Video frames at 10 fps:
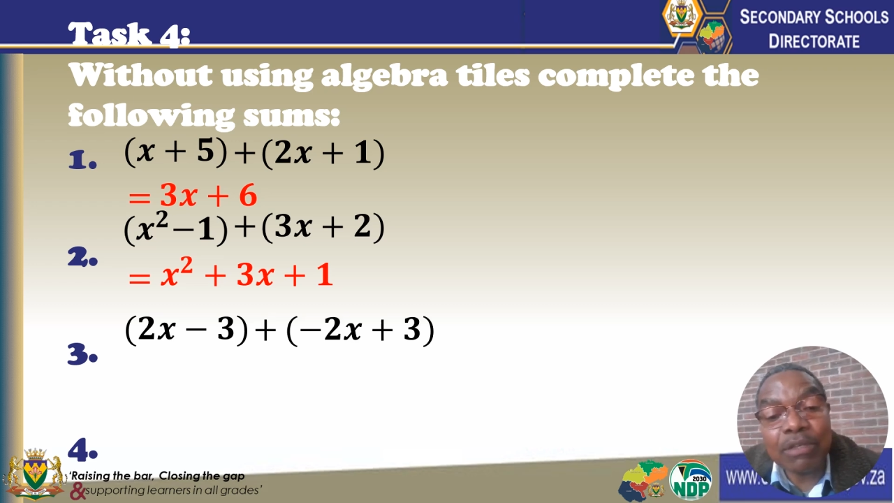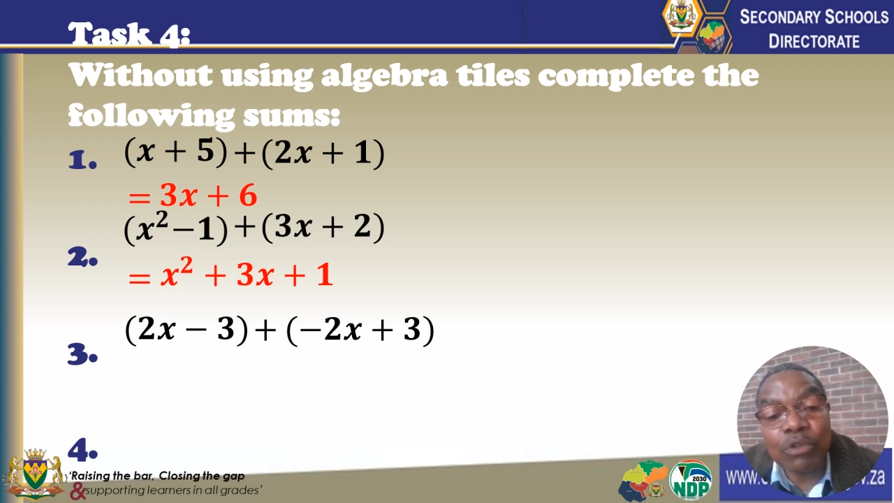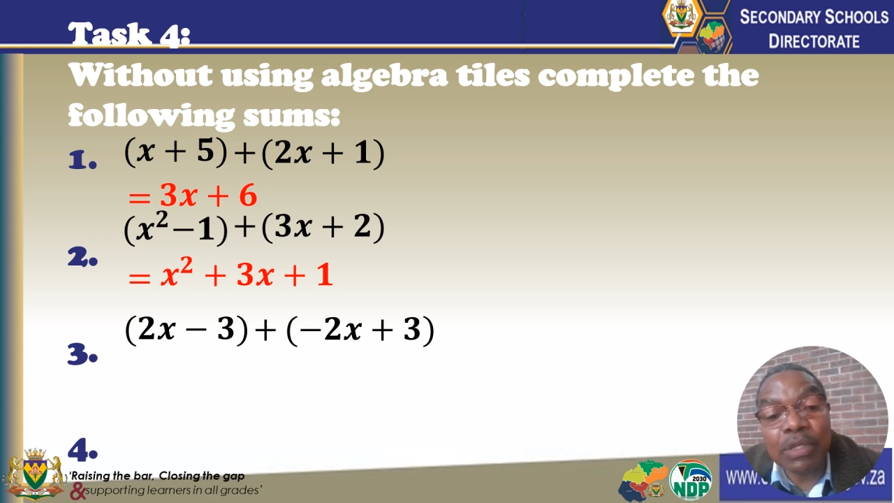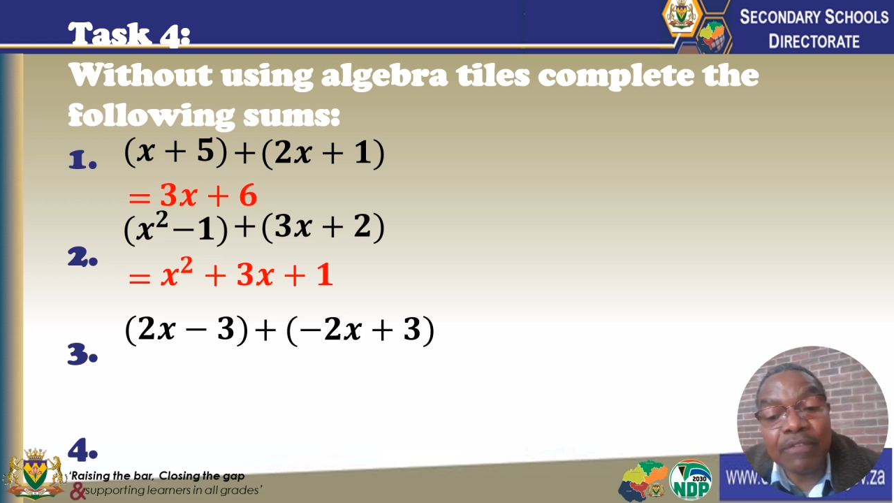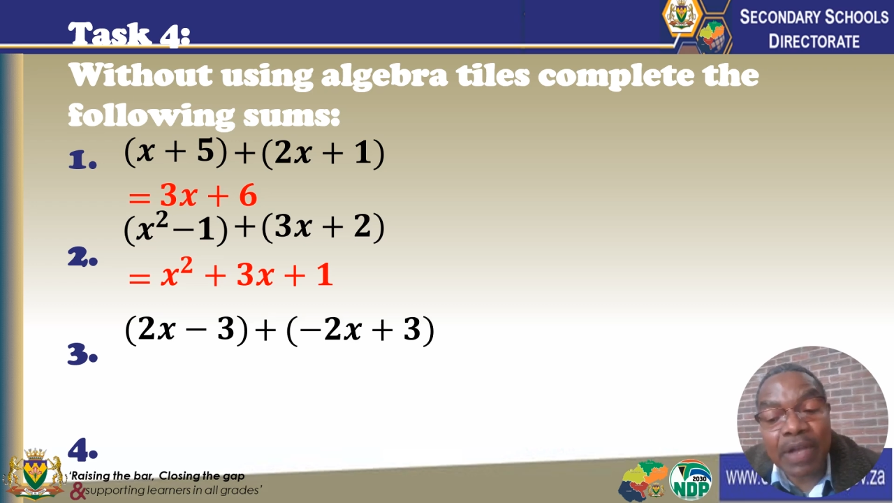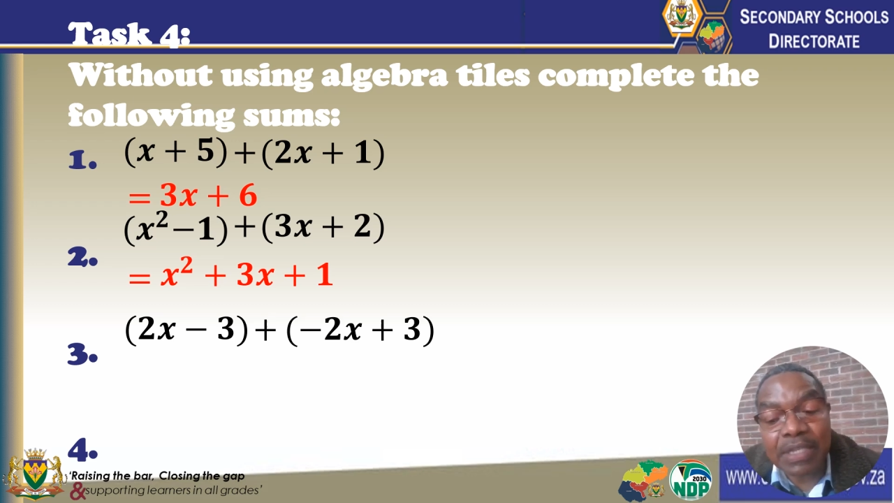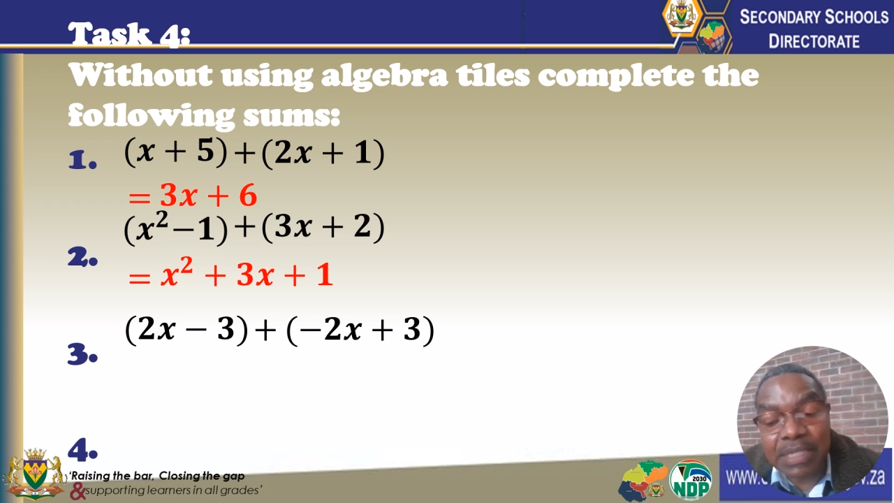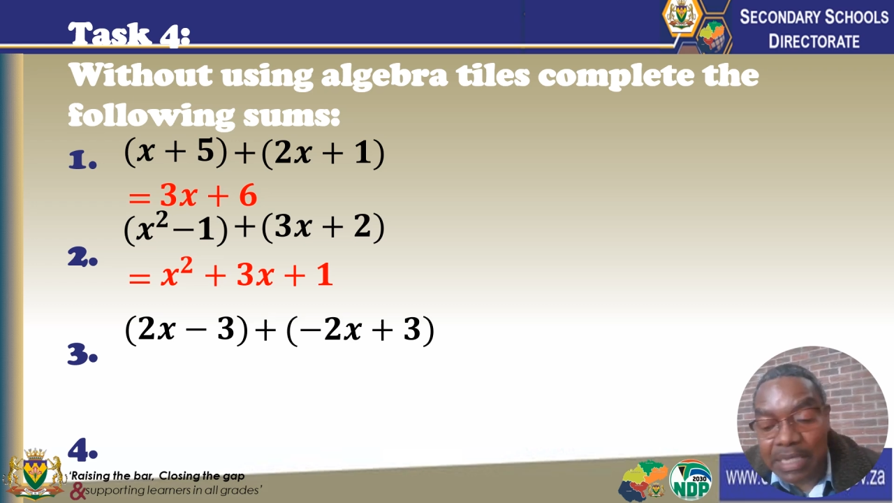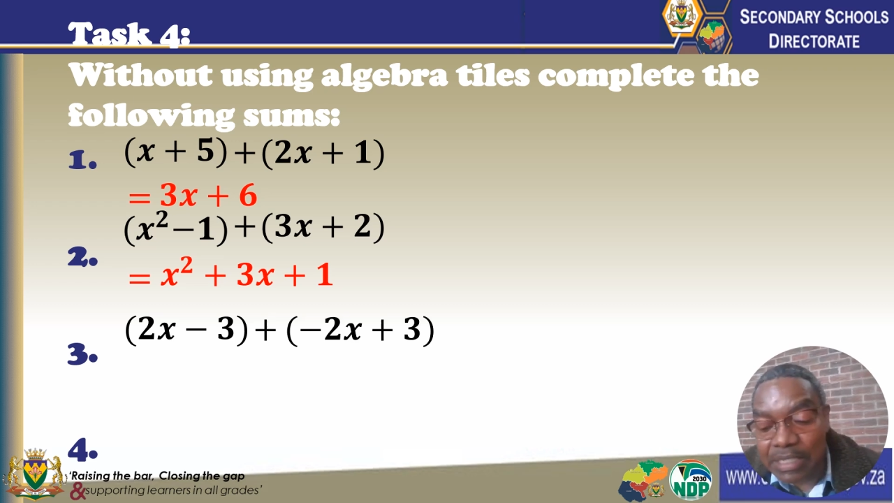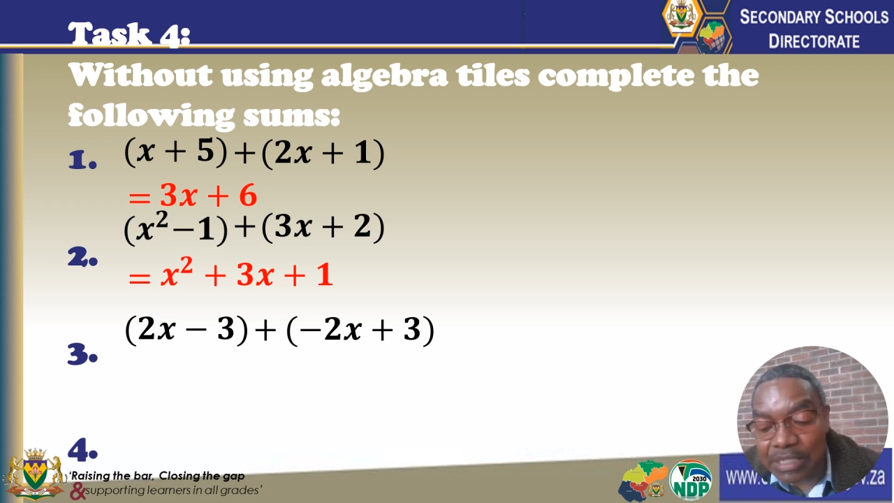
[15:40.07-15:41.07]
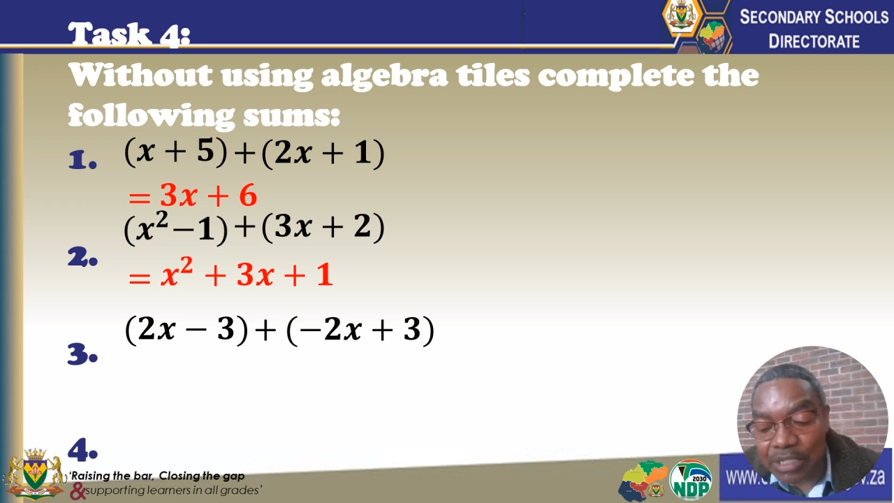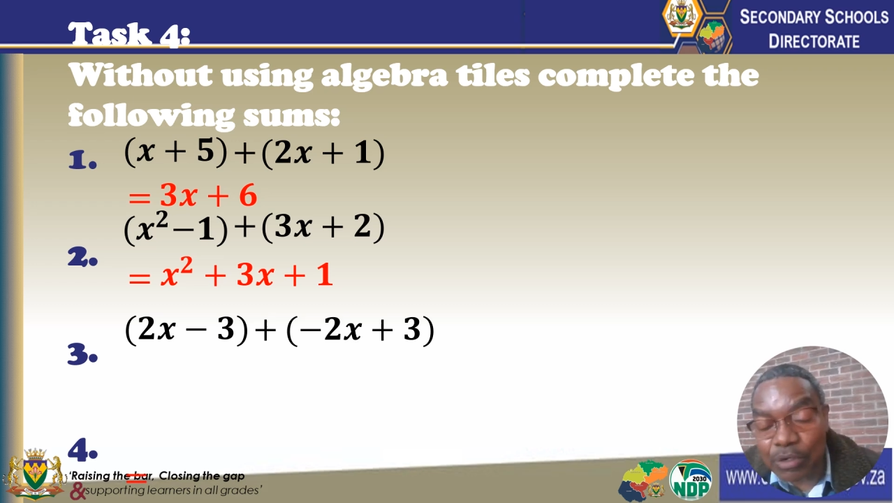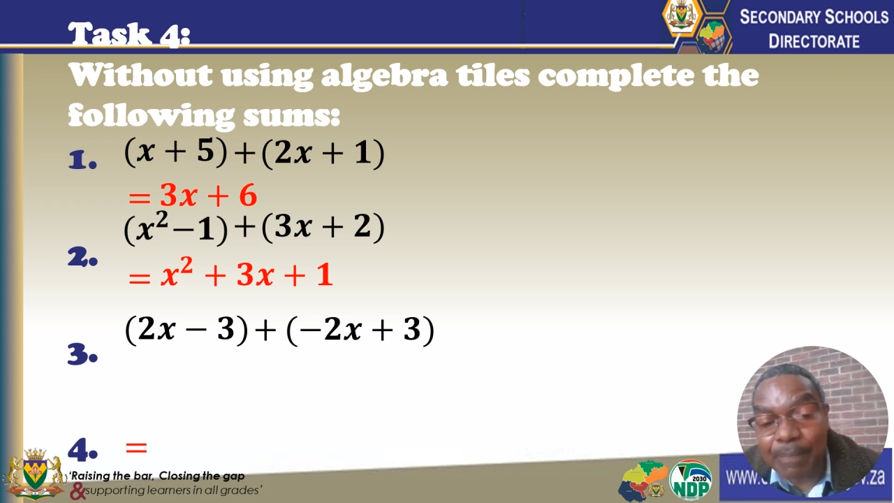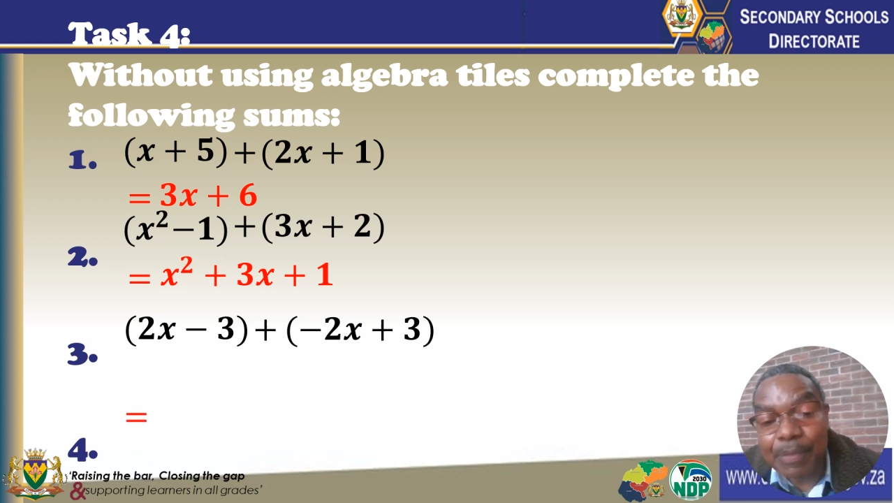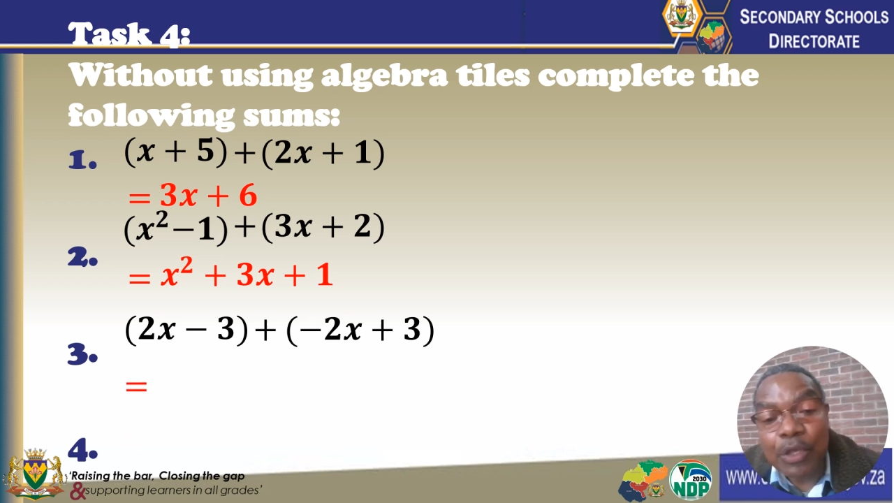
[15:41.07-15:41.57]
also give us 0,